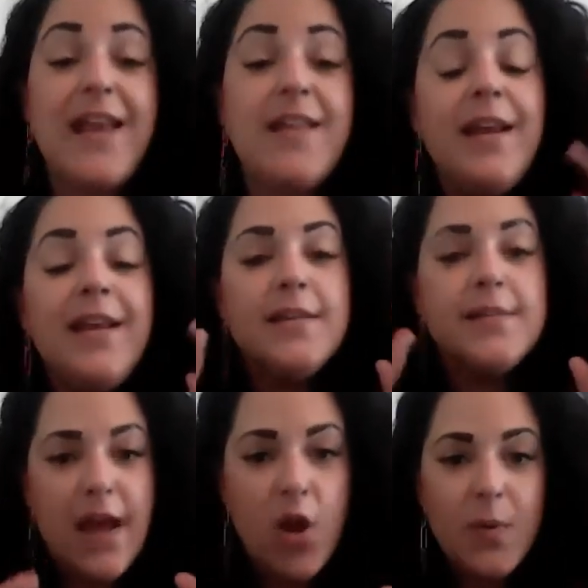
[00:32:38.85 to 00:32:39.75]
And
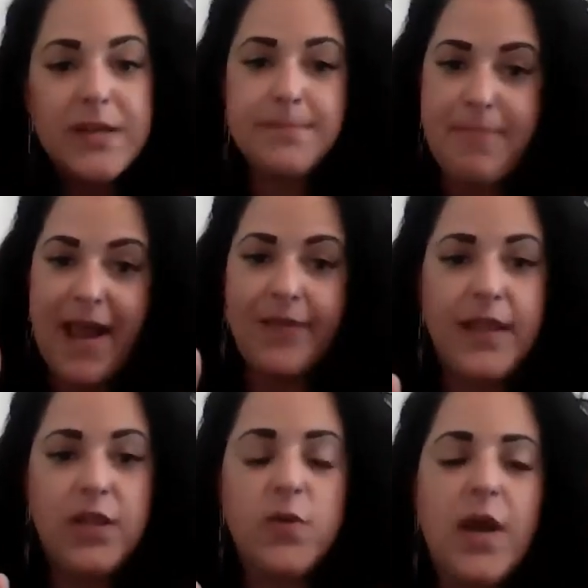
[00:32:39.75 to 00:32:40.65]
it's not always a bad
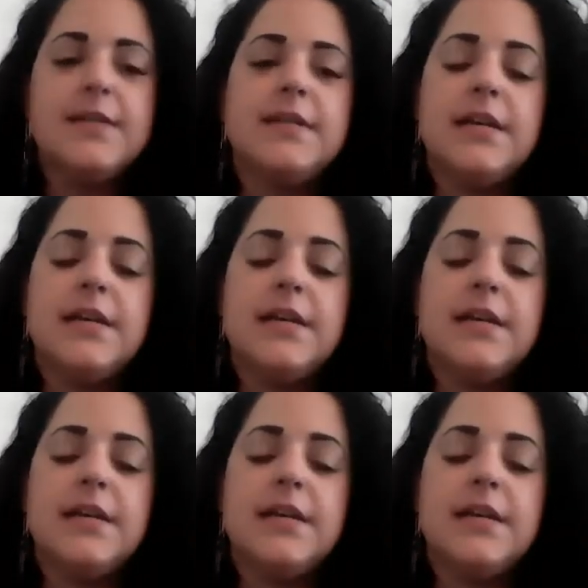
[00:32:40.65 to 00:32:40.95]
thing, you guys,